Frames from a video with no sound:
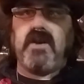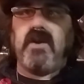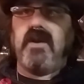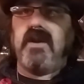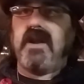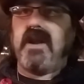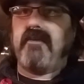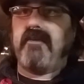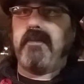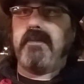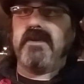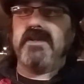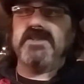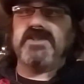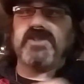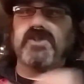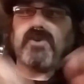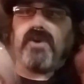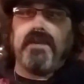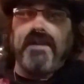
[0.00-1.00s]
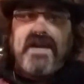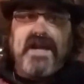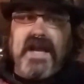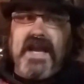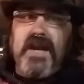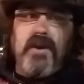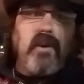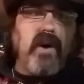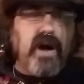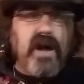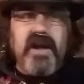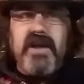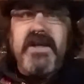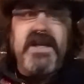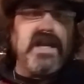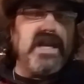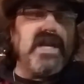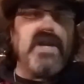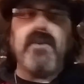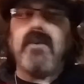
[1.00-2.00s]
Everybody's screaming
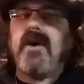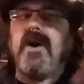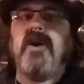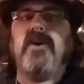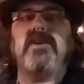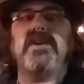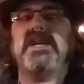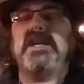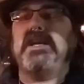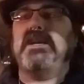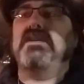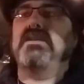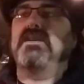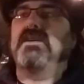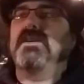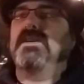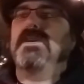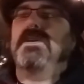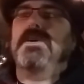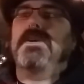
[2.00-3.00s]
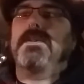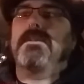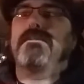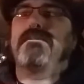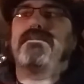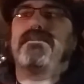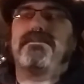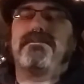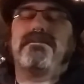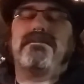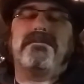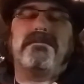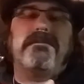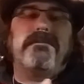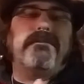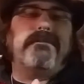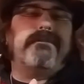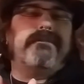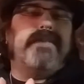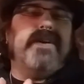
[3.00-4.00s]
equality, equality,
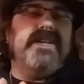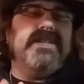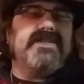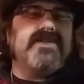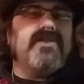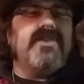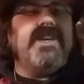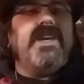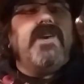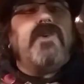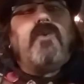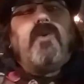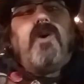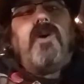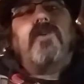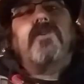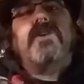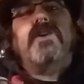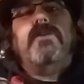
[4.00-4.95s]
but it's only equality